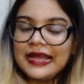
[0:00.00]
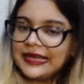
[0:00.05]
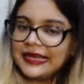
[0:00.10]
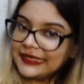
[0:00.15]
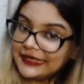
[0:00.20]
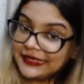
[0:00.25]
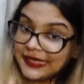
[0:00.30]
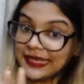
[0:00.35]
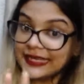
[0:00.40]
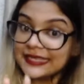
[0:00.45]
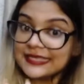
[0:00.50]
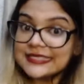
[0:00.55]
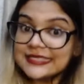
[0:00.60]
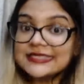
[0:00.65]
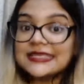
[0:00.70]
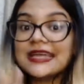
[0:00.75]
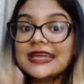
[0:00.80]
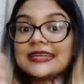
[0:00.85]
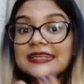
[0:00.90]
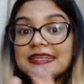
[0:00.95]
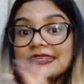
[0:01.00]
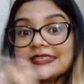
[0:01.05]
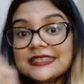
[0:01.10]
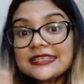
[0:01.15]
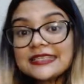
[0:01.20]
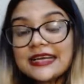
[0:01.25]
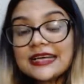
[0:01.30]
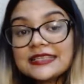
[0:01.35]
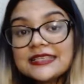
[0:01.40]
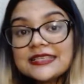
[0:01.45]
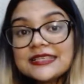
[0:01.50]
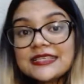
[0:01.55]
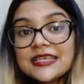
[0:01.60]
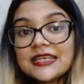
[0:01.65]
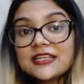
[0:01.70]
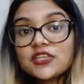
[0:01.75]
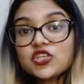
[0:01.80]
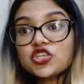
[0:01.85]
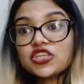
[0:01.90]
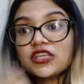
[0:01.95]
Yes, there is another
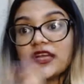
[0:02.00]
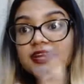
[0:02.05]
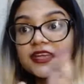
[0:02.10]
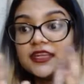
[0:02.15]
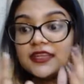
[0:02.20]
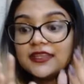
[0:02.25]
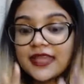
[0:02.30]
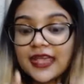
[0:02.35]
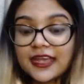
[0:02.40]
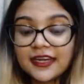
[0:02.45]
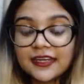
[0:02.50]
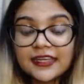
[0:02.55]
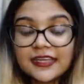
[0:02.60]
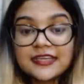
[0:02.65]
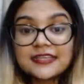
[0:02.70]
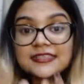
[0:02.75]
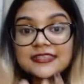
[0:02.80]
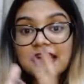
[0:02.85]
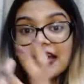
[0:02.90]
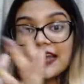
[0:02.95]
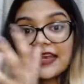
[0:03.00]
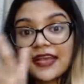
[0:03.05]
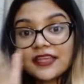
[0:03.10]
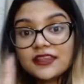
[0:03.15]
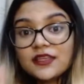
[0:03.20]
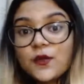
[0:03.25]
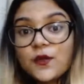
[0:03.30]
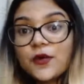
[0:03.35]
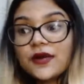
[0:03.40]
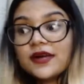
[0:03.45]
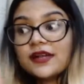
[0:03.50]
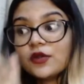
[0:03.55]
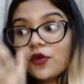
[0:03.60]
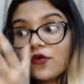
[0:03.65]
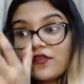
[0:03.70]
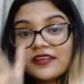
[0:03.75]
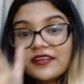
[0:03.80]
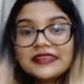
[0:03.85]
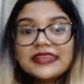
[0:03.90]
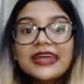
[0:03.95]
sunshine. There is another world
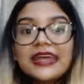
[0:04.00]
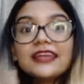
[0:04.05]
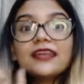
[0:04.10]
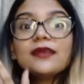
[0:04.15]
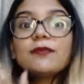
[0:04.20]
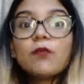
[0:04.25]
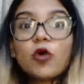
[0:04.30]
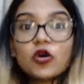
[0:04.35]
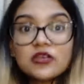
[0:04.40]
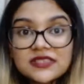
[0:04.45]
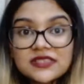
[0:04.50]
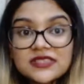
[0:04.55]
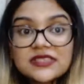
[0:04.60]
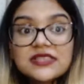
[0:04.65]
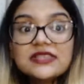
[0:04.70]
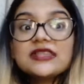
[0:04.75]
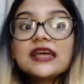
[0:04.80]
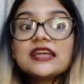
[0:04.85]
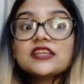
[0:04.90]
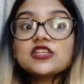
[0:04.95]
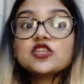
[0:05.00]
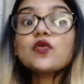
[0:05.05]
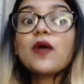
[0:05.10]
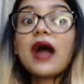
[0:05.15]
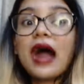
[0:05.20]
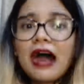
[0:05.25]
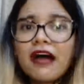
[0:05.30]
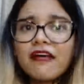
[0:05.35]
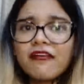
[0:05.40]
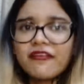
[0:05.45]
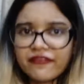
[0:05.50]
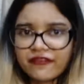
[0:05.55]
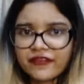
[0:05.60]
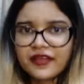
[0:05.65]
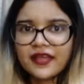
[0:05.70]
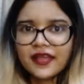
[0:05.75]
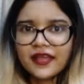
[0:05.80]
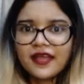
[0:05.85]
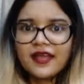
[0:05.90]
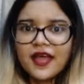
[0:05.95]
over there in Boston that you have.
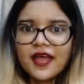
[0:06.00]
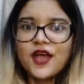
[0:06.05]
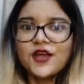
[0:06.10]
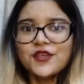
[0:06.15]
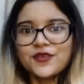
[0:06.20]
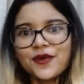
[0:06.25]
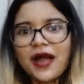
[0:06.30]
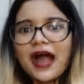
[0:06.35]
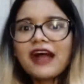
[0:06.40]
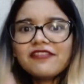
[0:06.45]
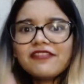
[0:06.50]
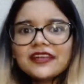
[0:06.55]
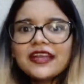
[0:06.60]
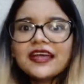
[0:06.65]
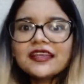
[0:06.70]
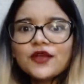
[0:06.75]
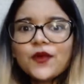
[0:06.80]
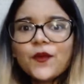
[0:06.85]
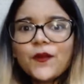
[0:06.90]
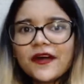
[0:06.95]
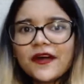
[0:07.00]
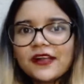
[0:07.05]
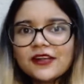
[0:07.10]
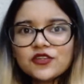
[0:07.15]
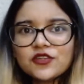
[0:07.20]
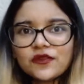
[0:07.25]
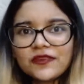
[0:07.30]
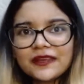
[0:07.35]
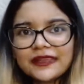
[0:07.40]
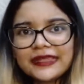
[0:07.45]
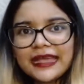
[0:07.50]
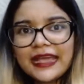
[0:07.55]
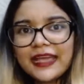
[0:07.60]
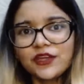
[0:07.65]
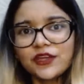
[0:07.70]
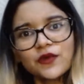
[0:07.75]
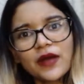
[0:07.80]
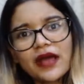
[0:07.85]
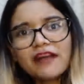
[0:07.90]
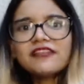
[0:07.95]
You have another world over there.
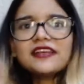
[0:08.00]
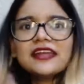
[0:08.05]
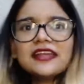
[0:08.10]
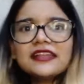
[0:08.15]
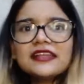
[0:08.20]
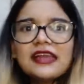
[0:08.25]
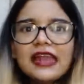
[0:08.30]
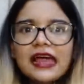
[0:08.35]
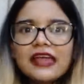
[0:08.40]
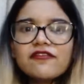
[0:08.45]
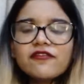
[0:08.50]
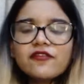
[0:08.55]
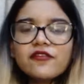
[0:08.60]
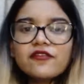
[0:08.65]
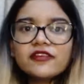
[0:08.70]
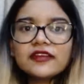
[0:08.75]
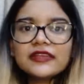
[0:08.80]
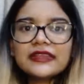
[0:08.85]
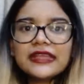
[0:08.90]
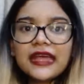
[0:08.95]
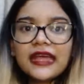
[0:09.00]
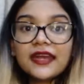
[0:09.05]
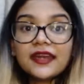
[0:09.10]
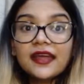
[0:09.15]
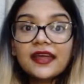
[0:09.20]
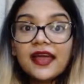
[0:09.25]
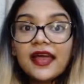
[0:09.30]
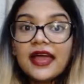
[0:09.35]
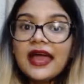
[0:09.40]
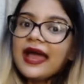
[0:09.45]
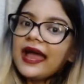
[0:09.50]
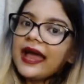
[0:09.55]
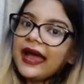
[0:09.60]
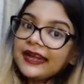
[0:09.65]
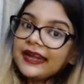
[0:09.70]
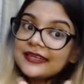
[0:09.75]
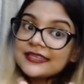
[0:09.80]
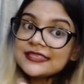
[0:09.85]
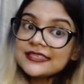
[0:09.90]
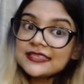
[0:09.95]
You have another life over there.
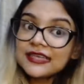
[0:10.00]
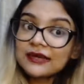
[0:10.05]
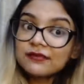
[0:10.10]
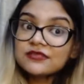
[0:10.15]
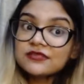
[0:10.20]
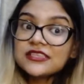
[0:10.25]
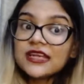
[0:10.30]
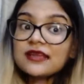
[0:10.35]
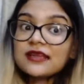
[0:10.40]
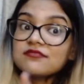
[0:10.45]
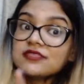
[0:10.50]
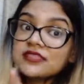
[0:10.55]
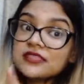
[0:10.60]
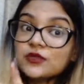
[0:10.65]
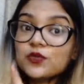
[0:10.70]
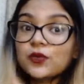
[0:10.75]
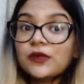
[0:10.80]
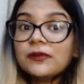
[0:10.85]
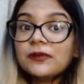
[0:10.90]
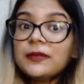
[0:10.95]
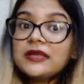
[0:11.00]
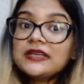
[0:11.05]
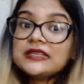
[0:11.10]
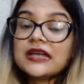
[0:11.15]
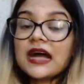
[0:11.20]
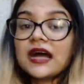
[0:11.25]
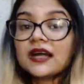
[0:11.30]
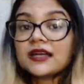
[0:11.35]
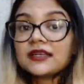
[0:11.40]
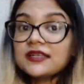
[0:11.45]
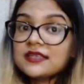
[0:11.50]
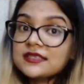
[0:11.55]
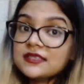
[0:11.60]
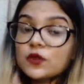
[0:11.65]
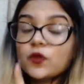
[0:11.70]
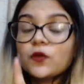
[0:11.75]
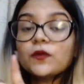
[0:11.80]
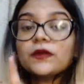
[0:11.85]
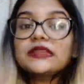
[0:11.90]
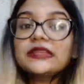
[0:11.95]
And sometimes it will be darkness
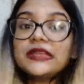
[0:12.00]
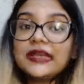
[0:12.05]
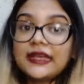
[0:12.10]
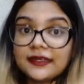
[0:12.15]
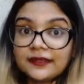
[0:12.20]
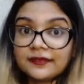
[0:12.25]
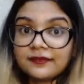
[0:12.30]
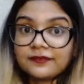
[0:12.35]
over there.